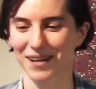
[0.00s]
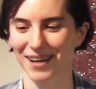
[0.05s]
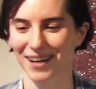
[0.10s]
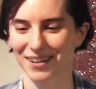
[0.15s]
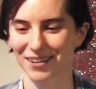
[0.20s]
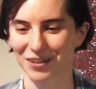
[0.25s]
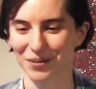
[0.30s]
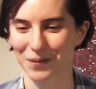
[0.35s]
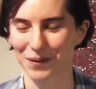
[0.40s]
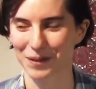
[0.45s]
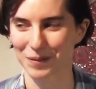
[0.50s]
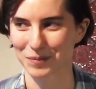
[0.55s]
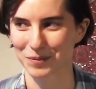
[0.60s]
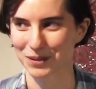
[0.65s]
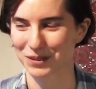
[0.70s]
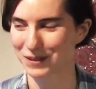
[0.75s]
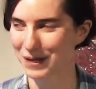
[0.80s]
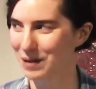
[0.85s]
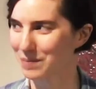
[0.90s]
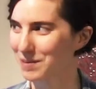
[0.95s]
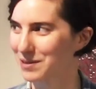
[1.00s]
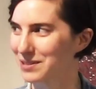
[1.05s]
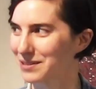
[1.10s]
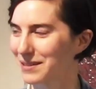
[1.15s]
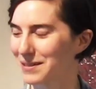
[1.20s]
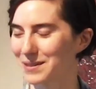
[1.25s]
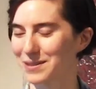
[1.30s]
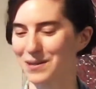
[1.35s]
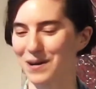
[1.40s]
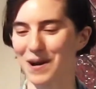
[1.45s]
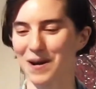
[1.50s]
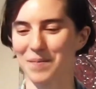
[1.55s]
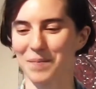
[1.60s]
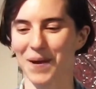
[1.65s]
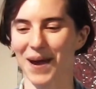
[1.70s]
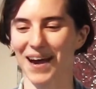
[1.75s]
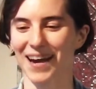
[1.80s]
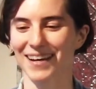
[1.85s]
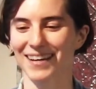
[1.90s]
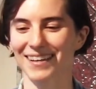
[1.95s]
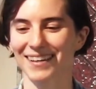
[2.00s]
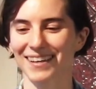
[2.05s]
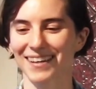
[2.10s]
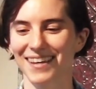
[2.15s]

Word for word: and you're welcome to correct me during the talk back.